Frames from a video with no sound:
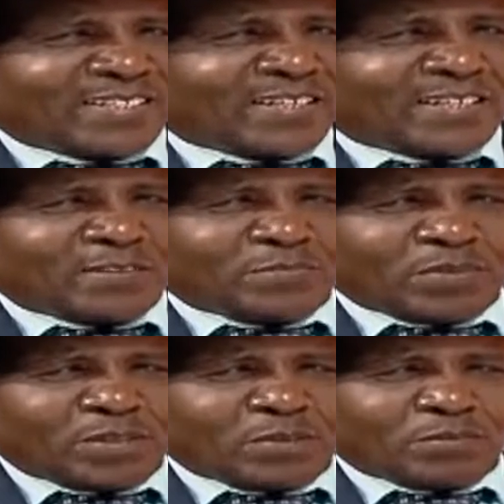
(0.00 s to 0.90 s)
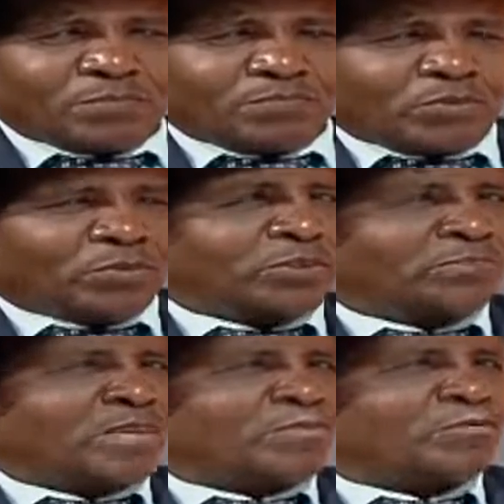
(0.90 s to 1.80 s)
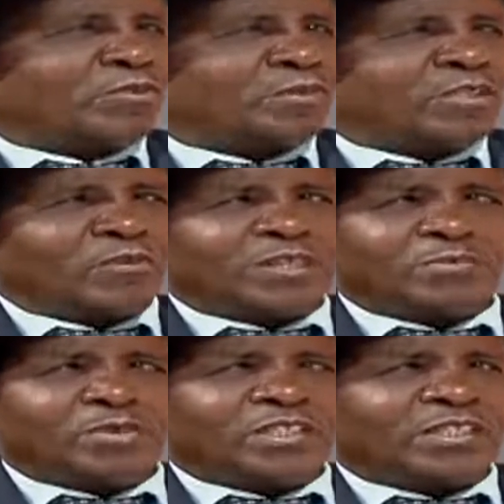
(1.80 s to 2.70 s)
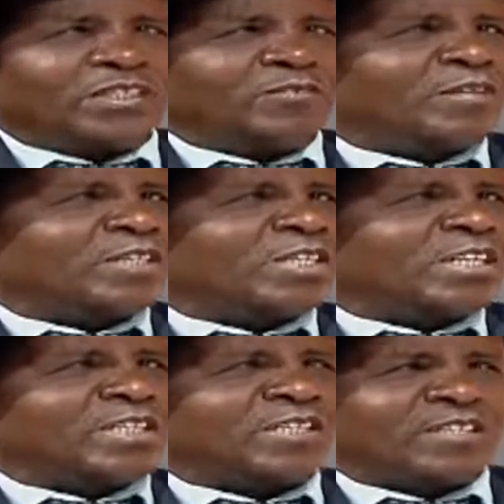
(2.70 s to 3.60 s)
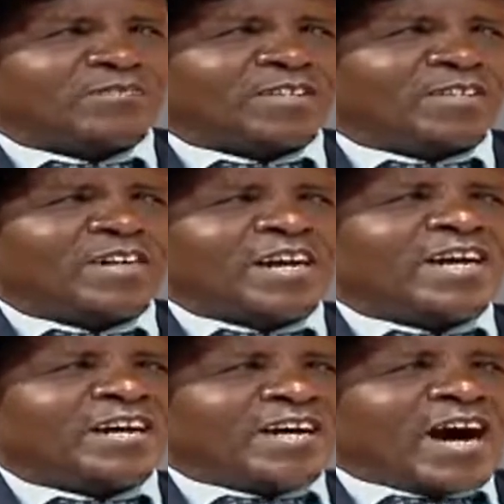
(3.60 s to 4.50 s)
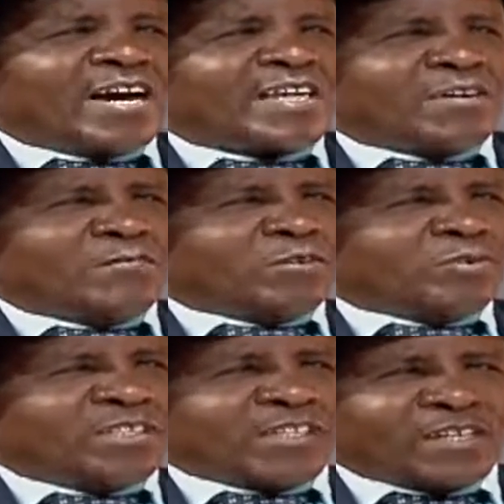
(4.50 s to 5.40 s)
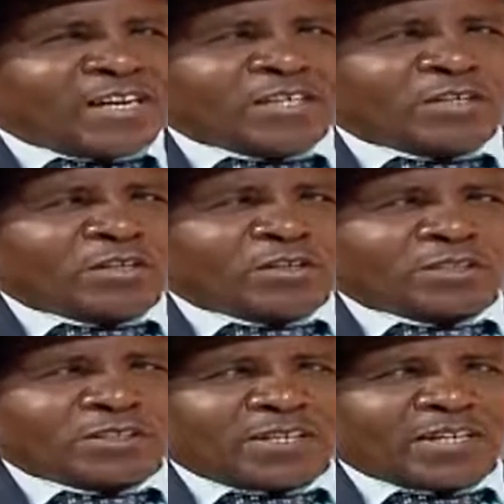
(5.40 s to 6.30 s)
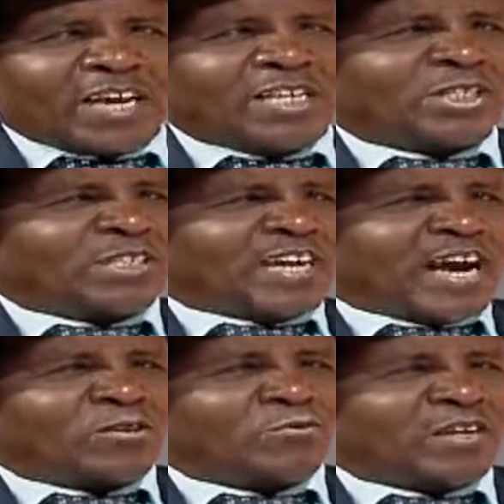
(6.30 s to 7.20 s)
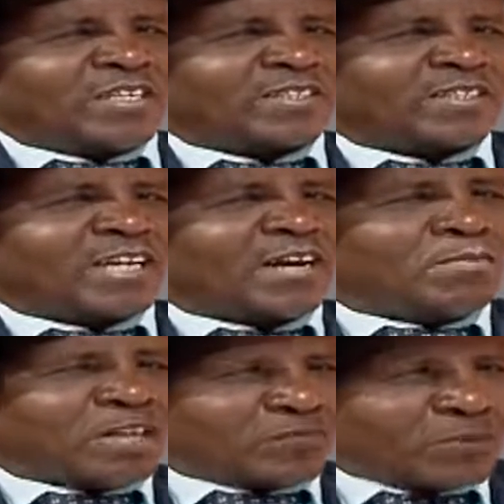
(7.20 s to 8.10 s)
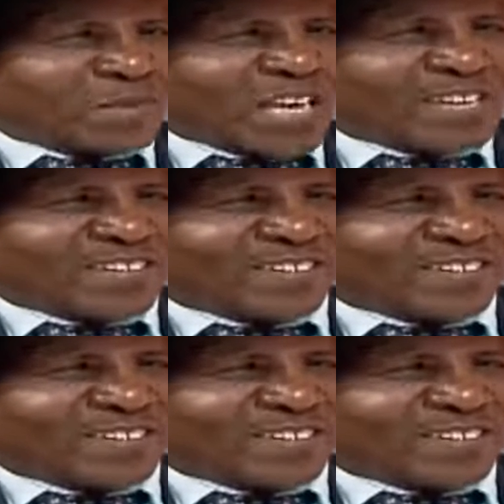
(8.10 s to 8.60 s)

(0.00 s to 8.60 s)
It you know, pulls people from different communities, different churches, different. You know. I even recently got an Asian guy who plays the tabla for me.